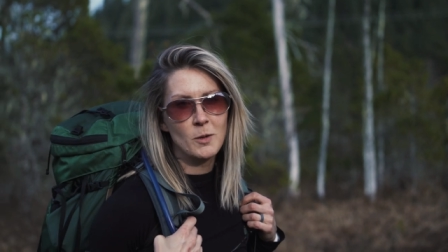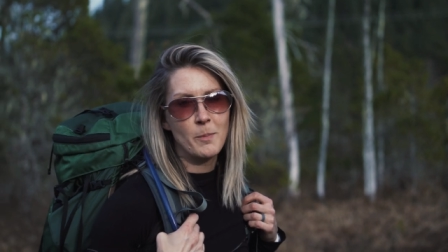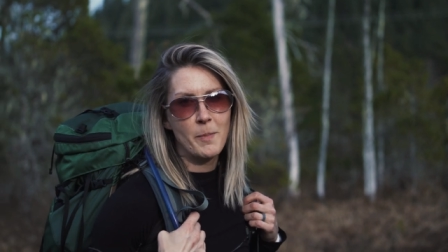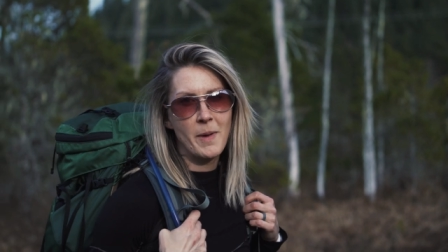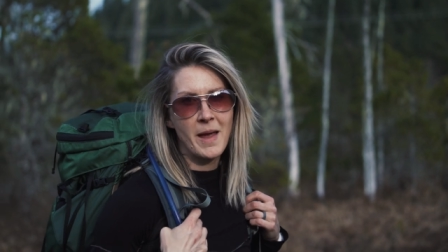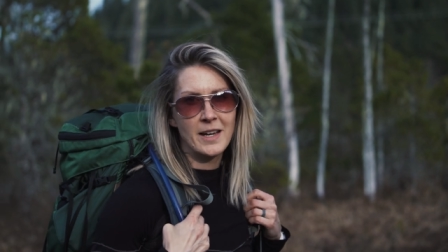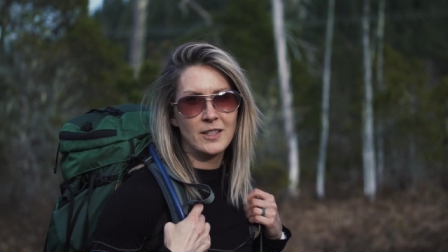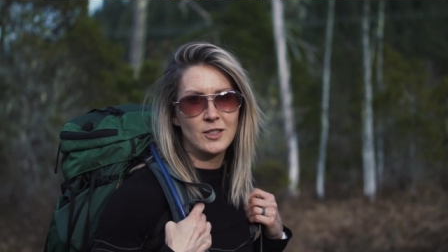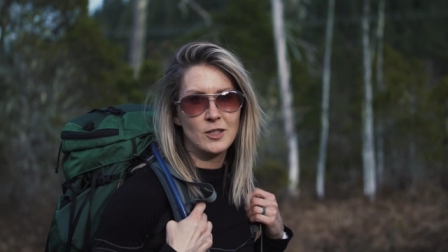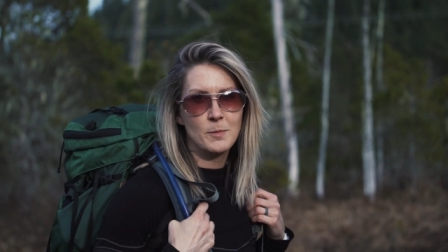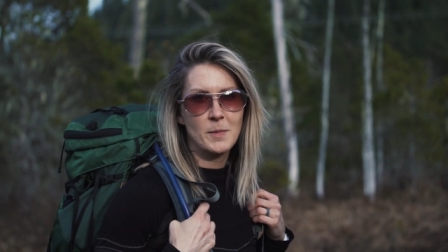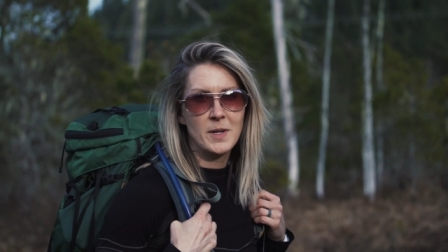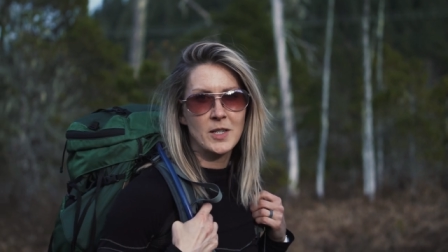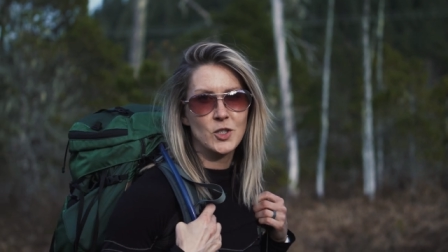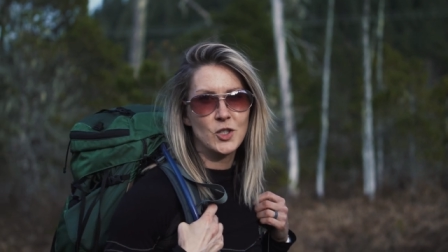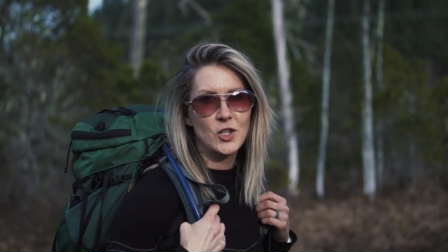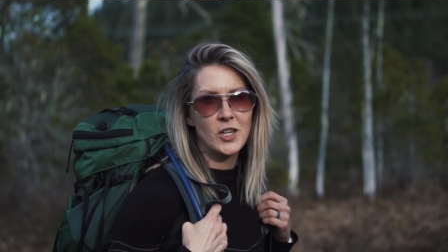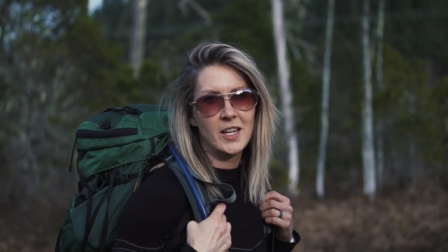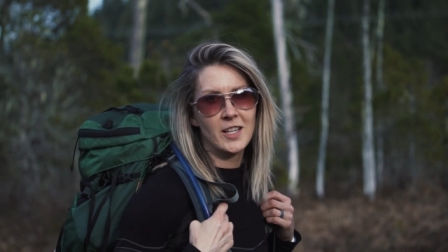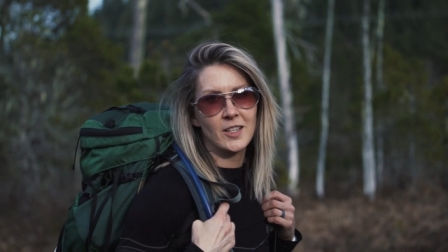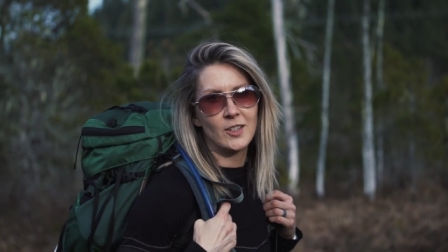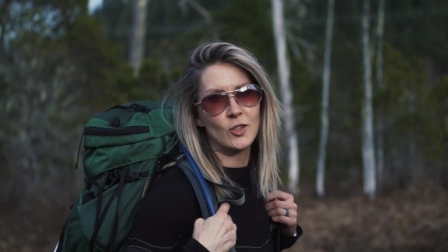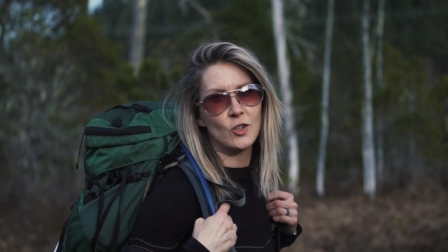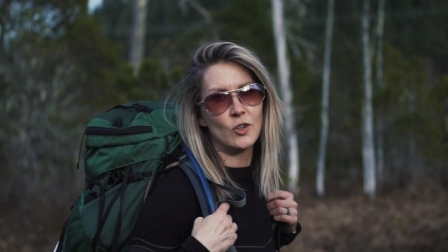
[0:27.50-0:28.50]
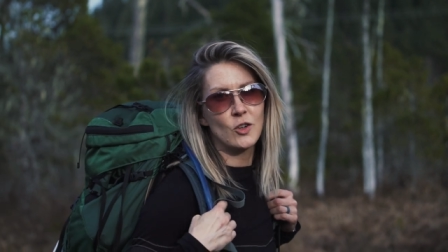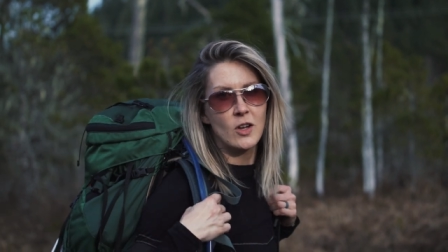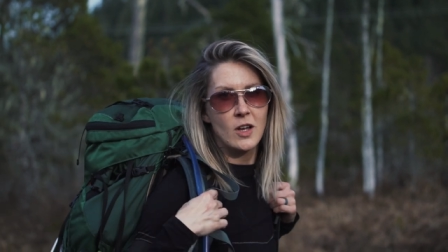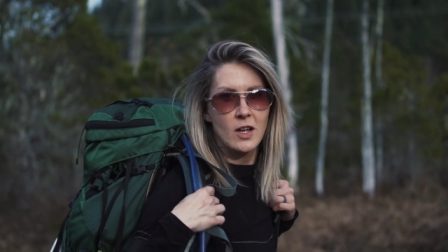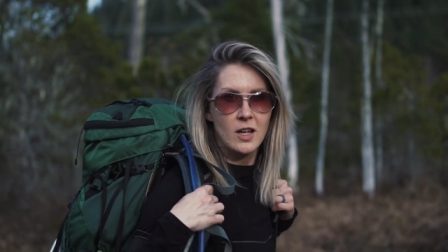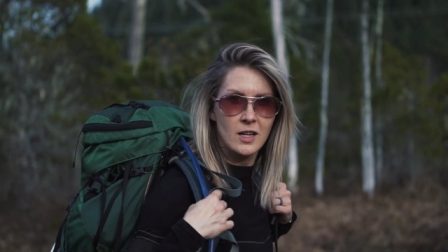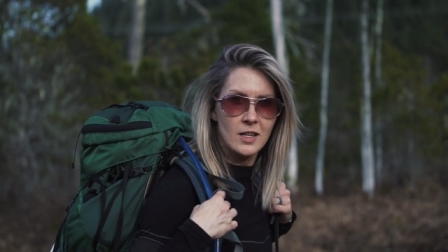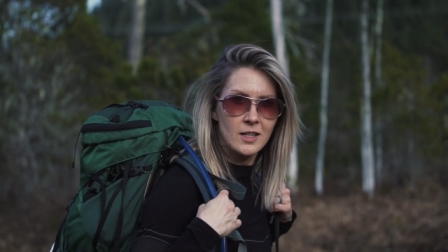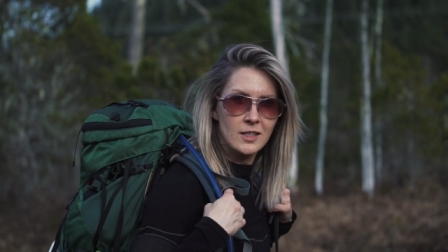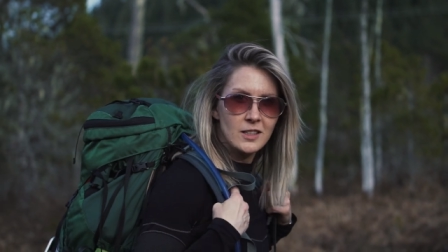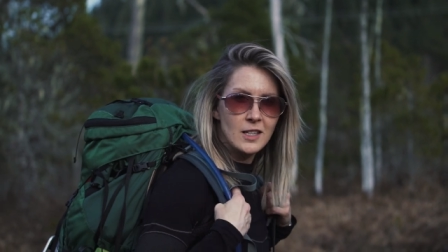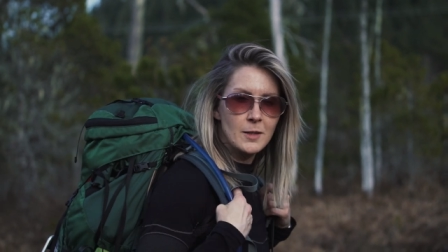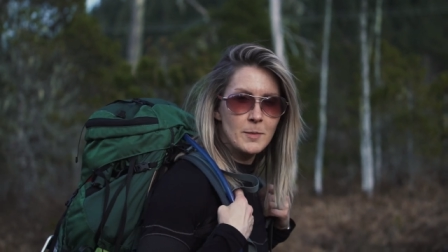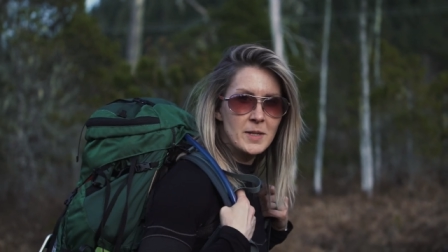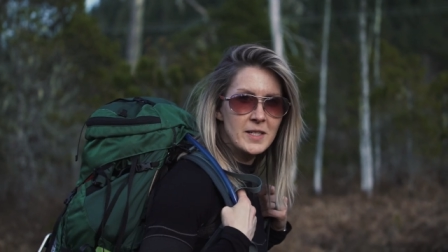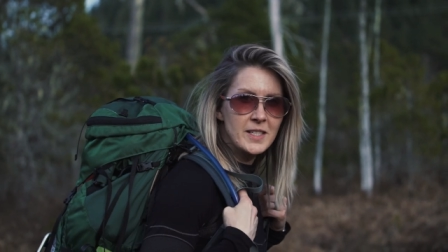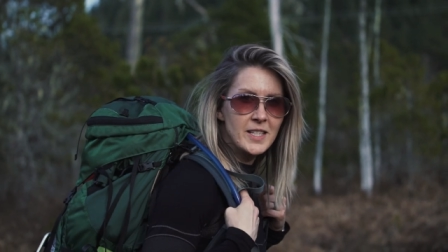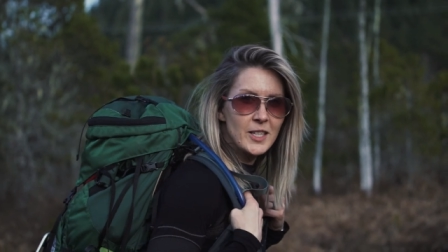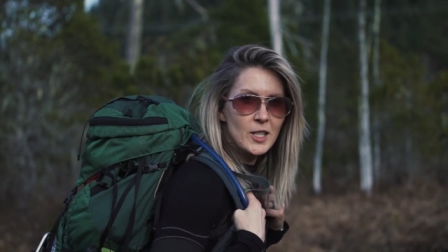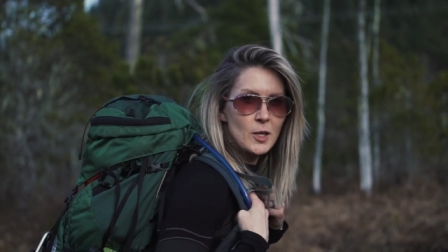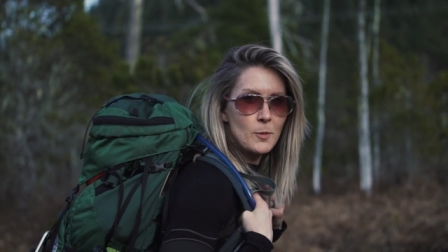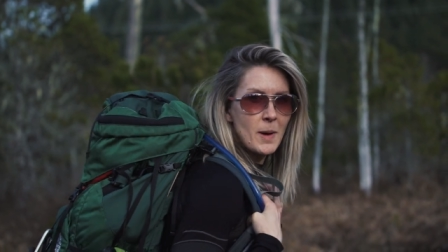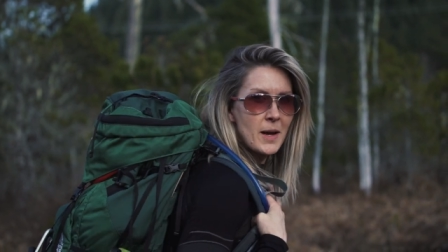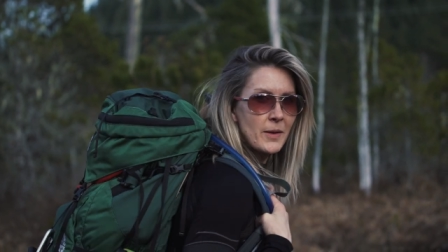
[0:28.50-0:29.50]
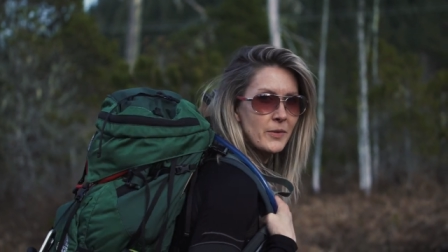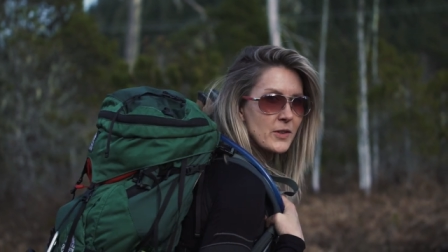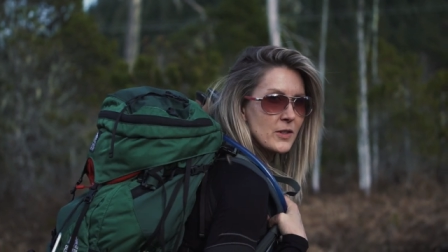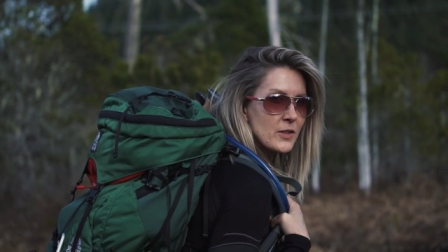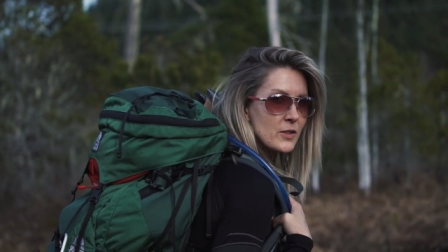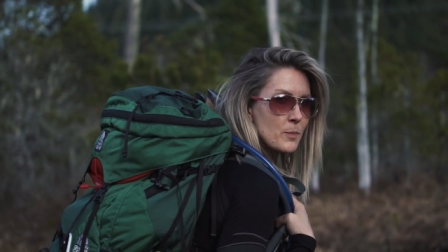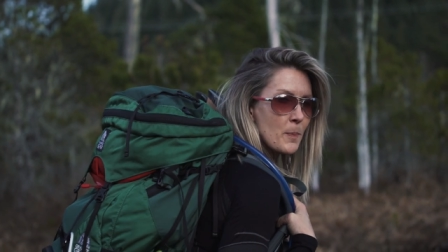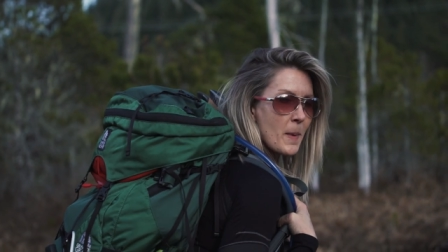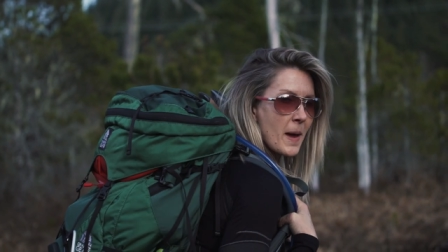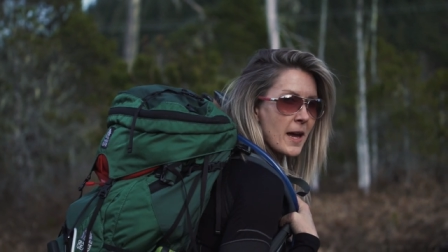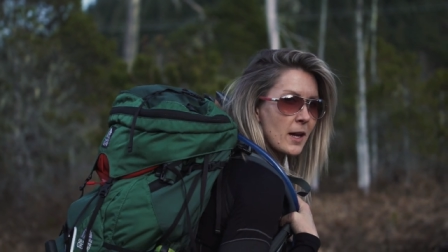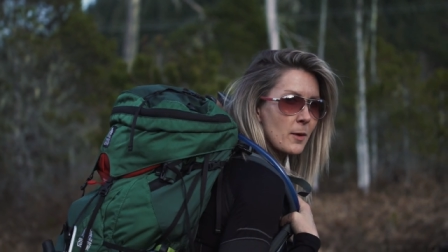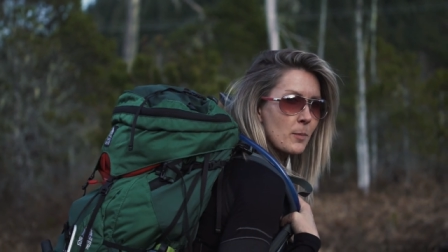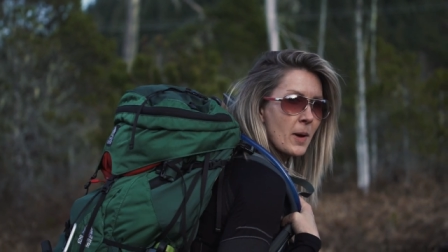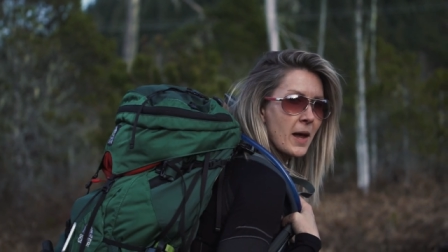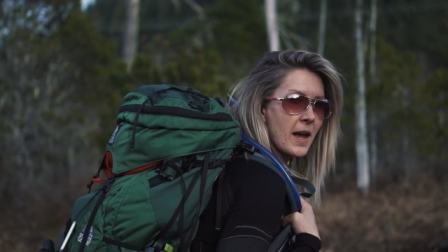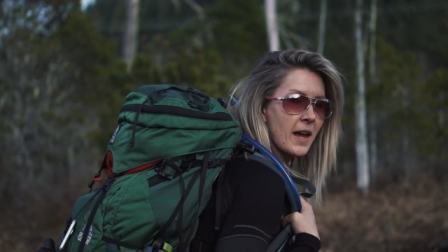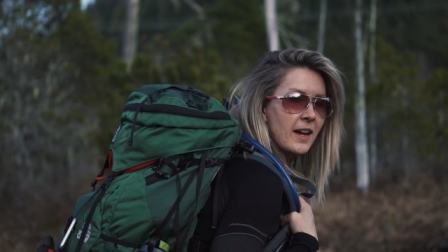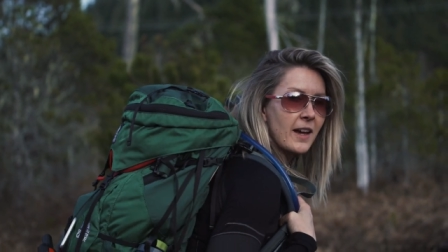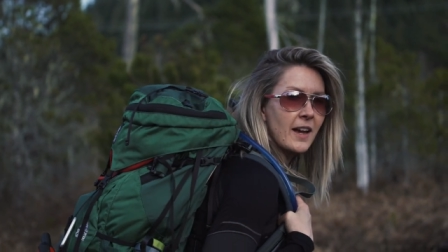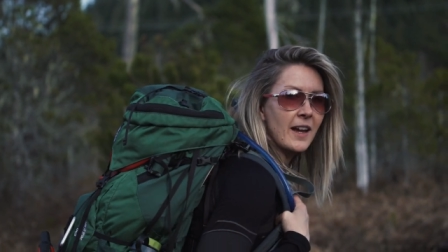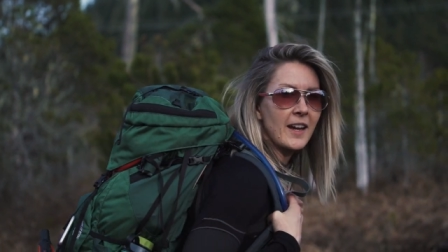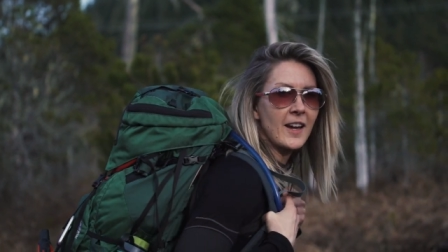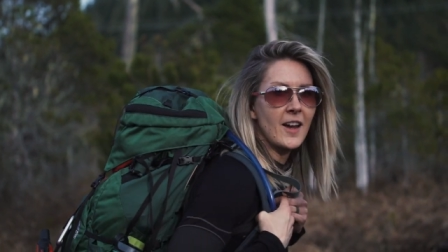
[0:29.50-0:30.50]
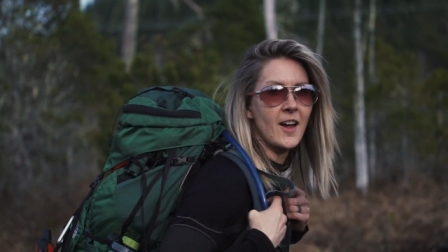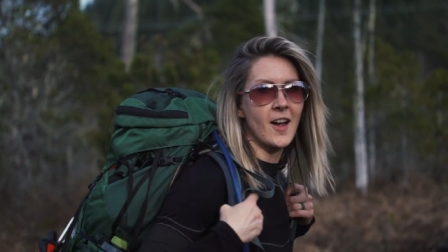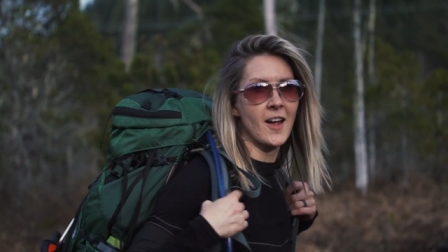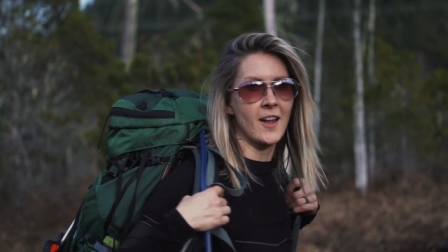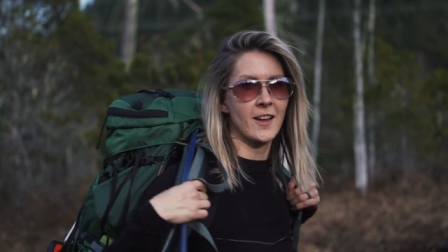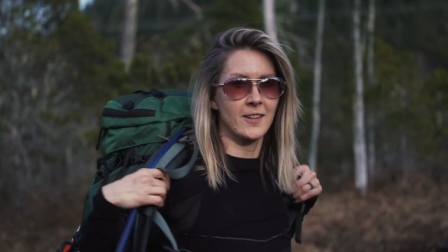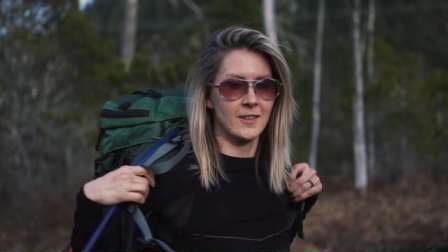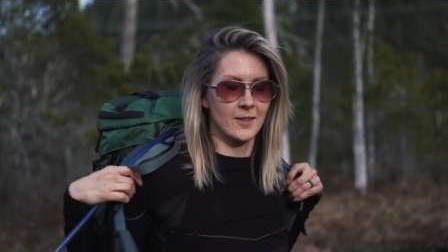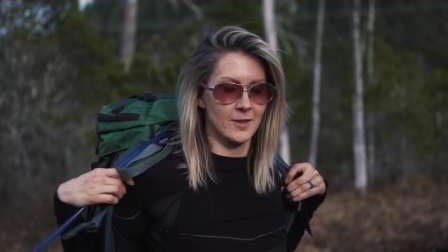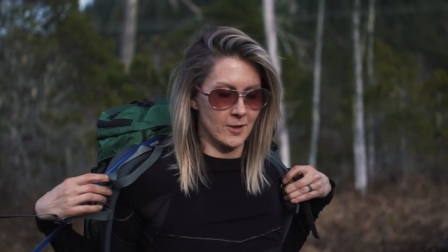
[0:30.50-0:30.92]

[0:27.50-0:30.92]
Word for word: back to my channel. Let me tell you about this backpack I got.